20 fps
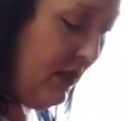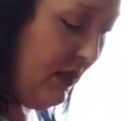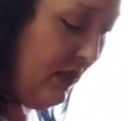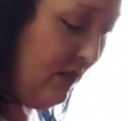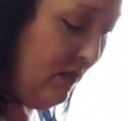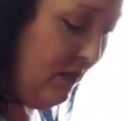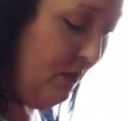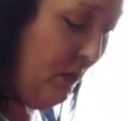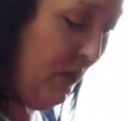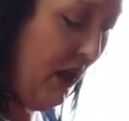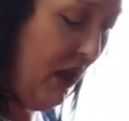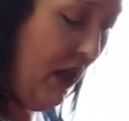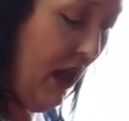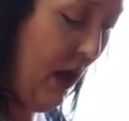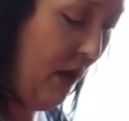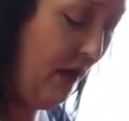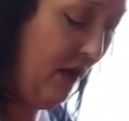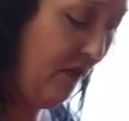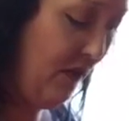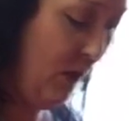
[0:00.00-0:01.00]
spill
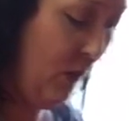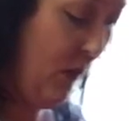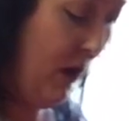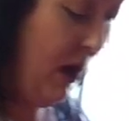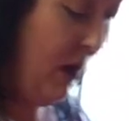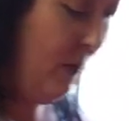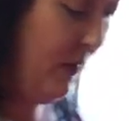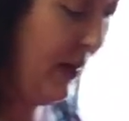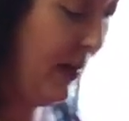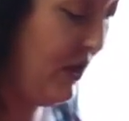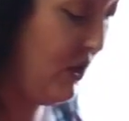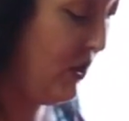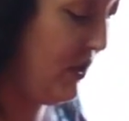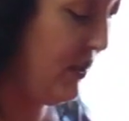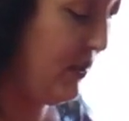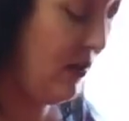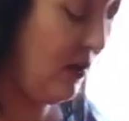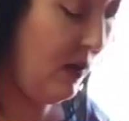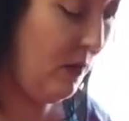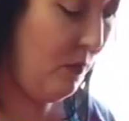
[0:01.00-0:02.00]
out everywhere. But I
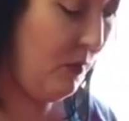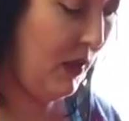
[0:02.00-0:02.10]
just start